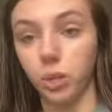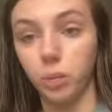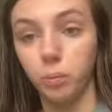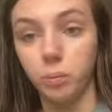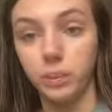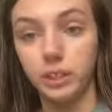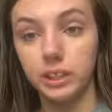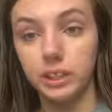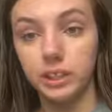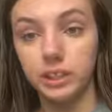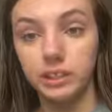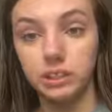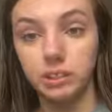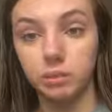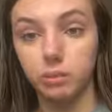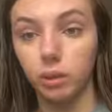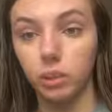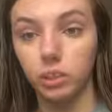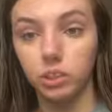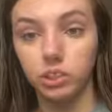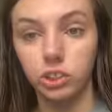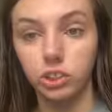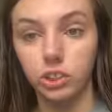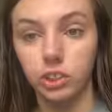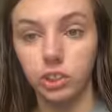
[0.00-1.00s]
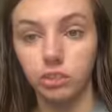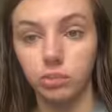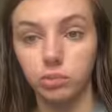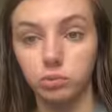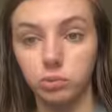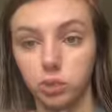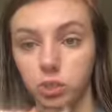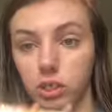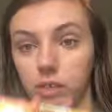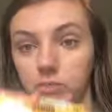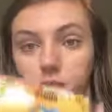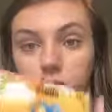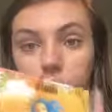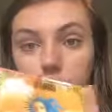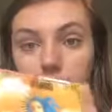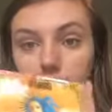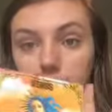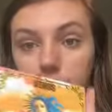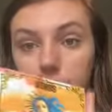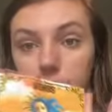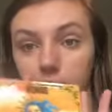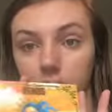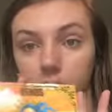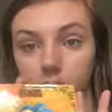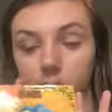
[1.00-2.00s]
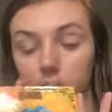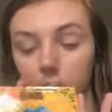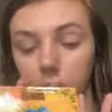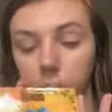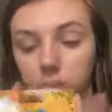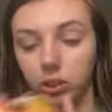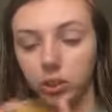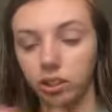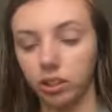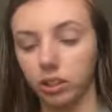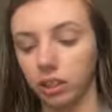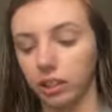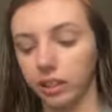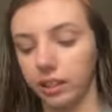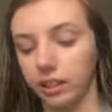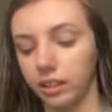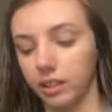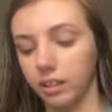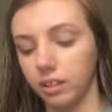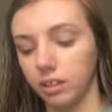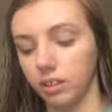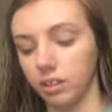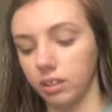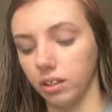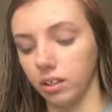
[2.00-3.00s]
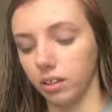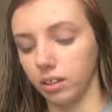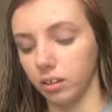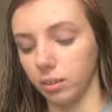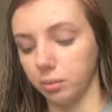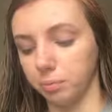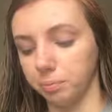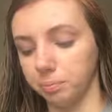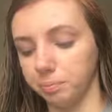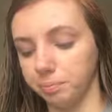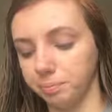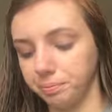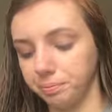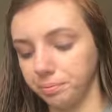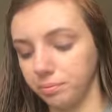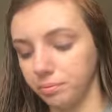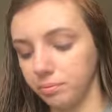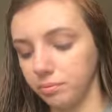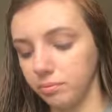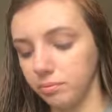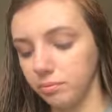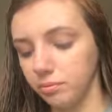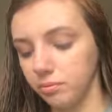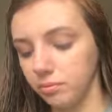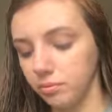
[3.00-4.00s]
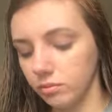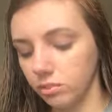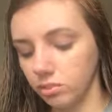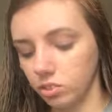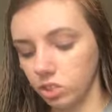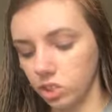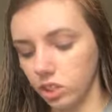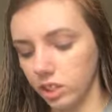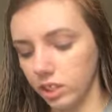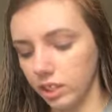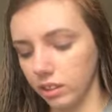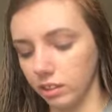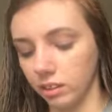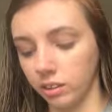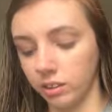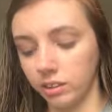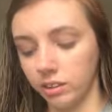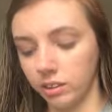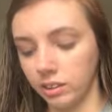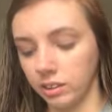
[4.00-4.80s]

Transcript: opened these, swatched any of them, so I have no idea what any of them look like. So yeah.